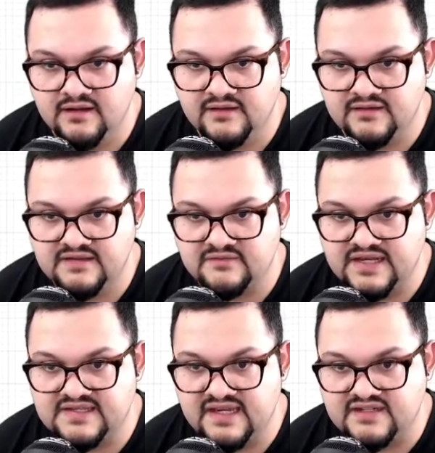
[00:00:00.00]
This
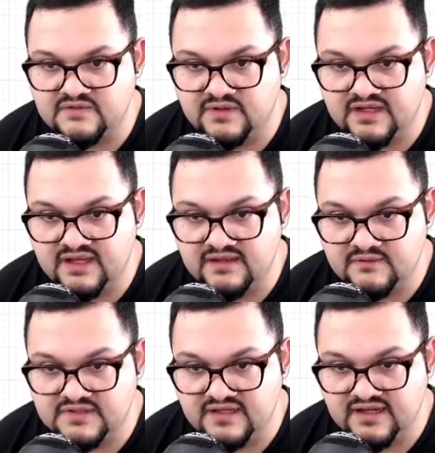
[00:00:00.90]
red section is
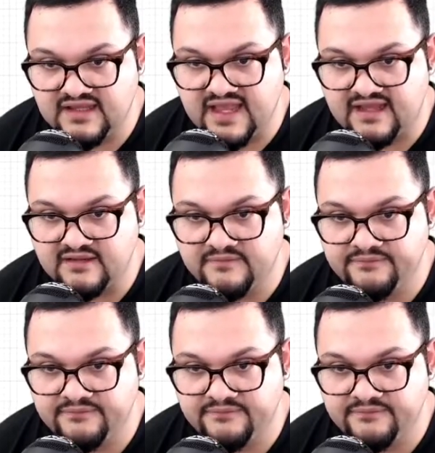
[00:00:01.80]
what's going to get added.